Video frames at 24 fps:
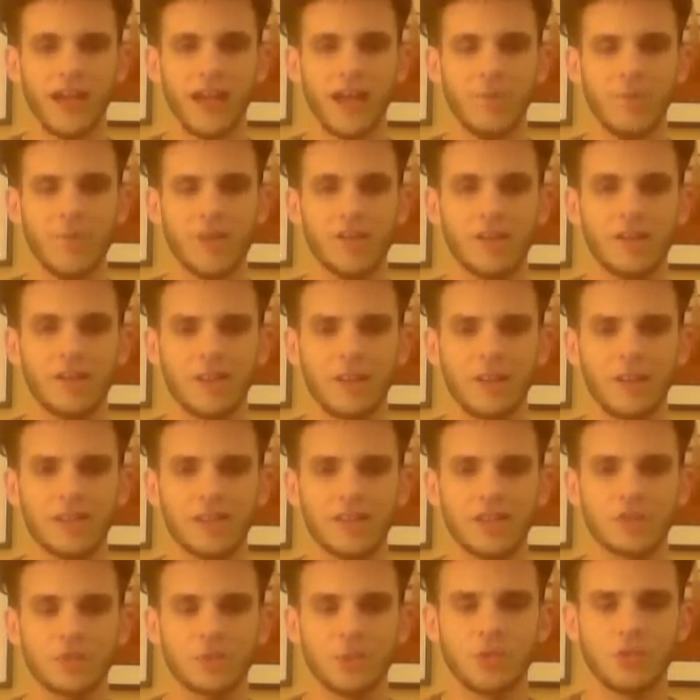Admittedly,
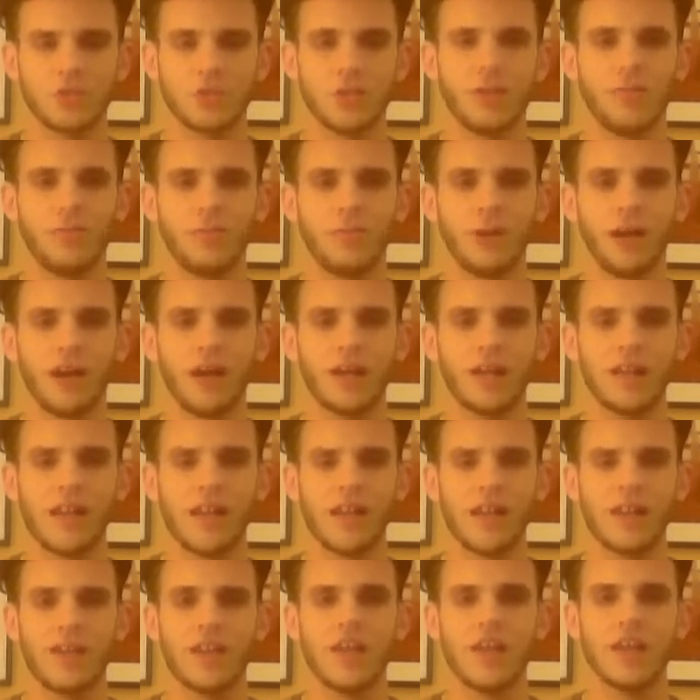this was done by
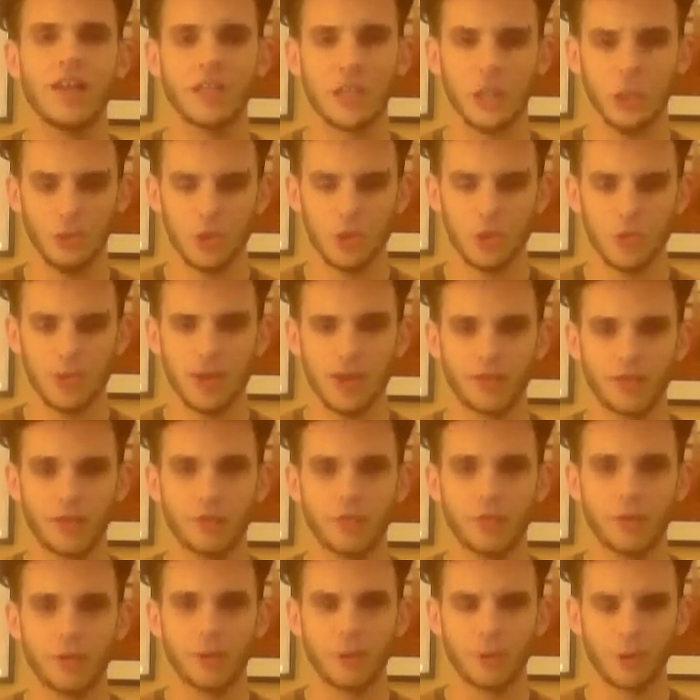a huge amount
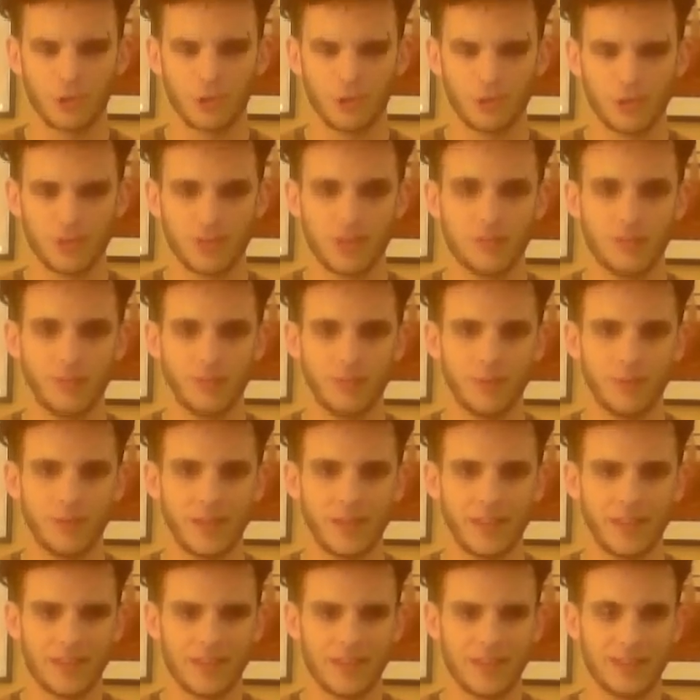of perjury, but
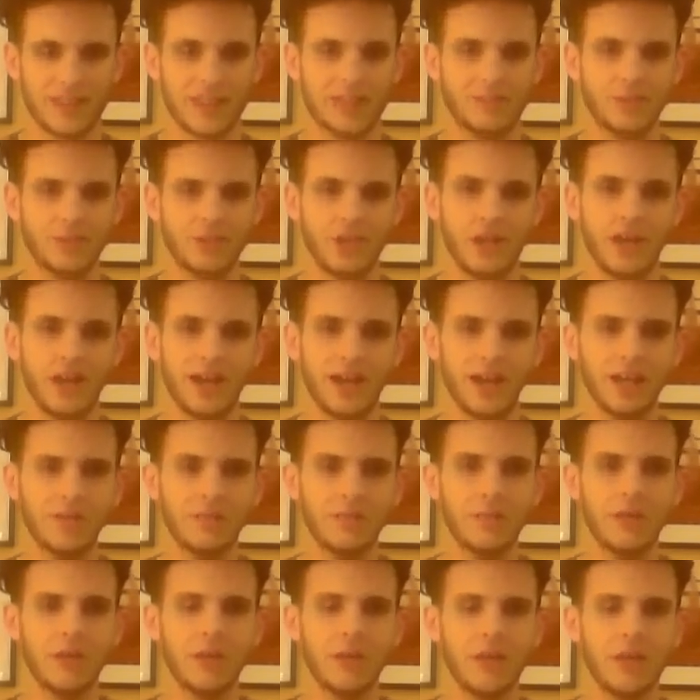at the same
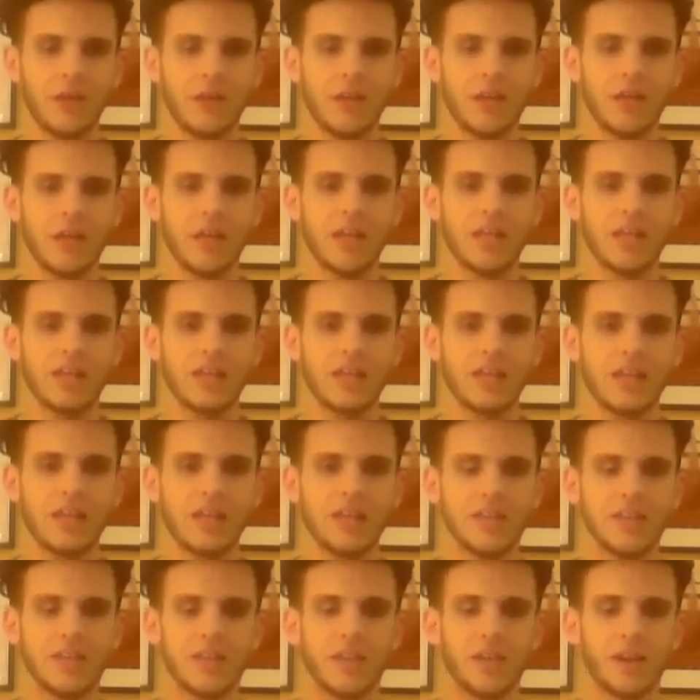time,
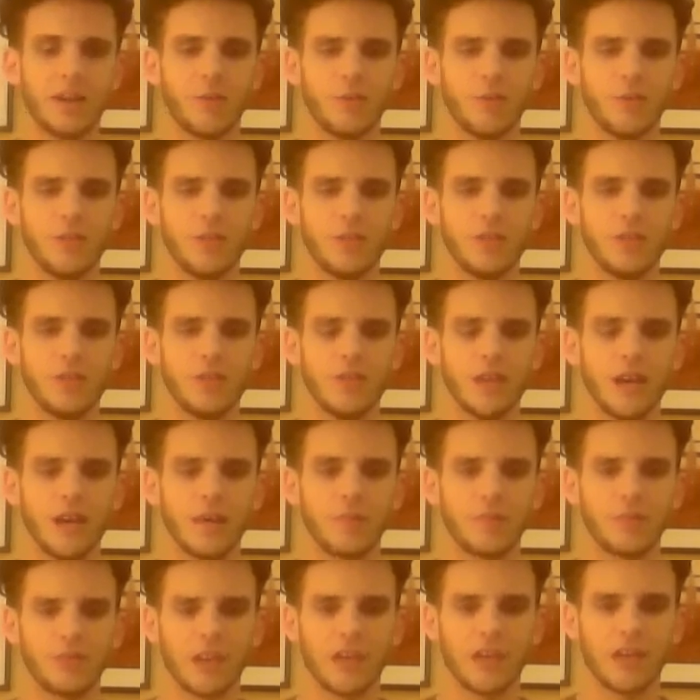the government did
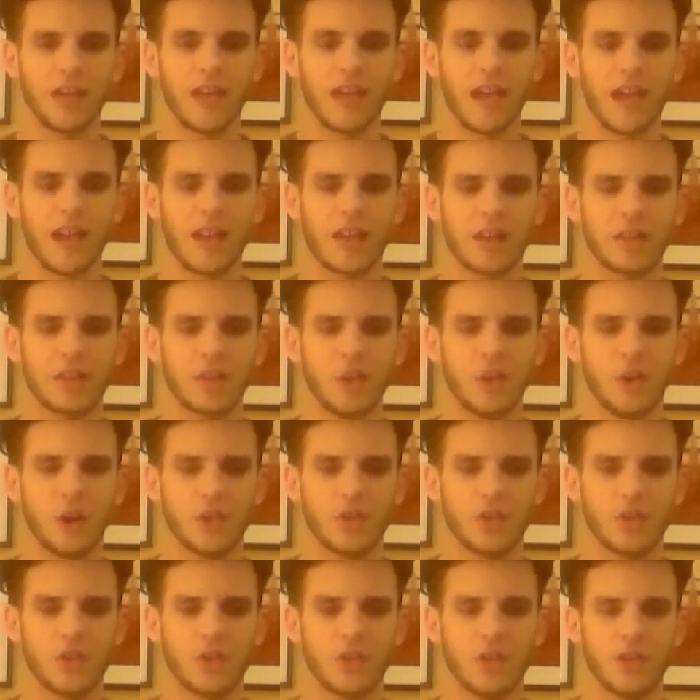not break any
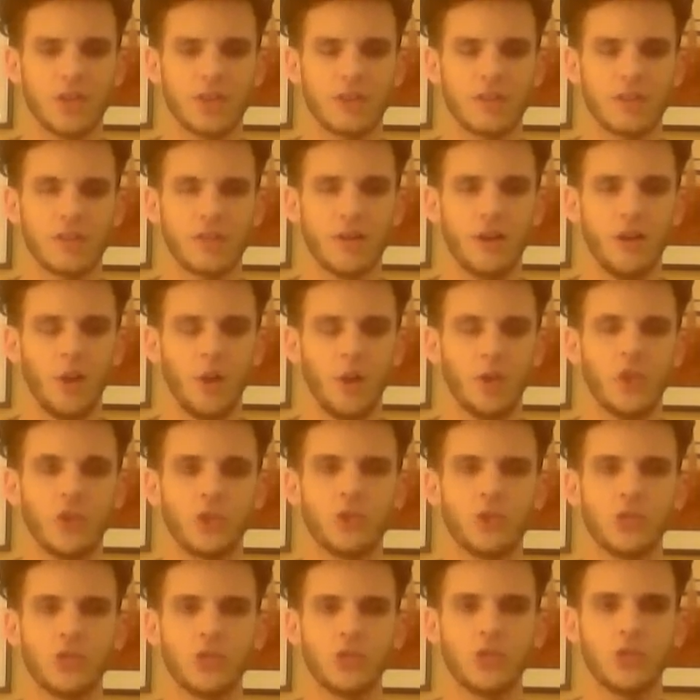laws. There are
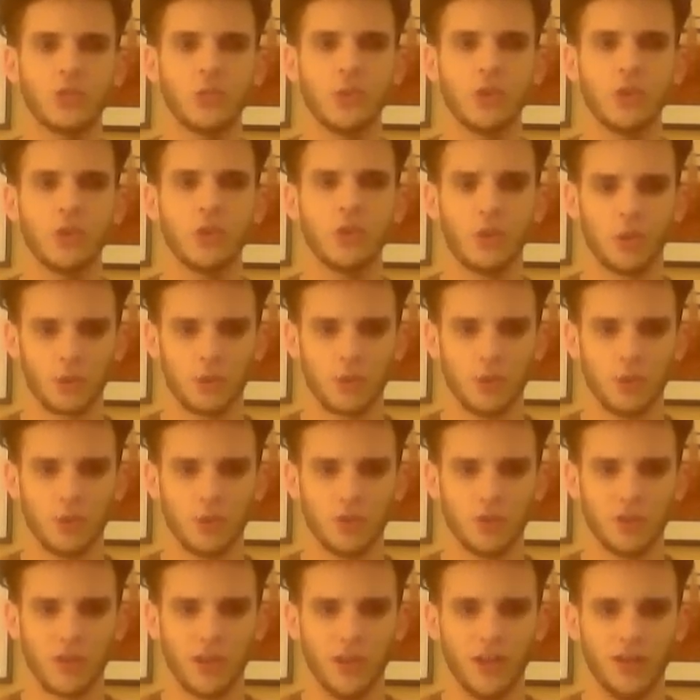also the twin
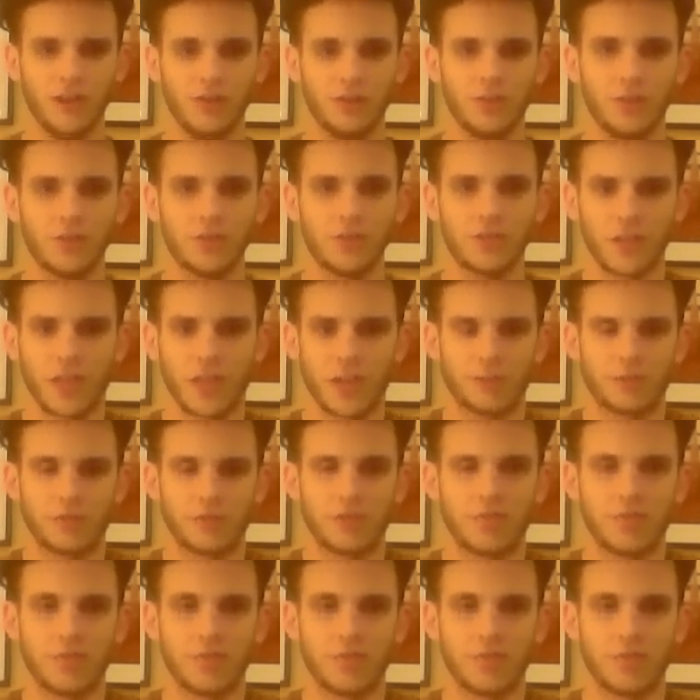hurdles of sovereign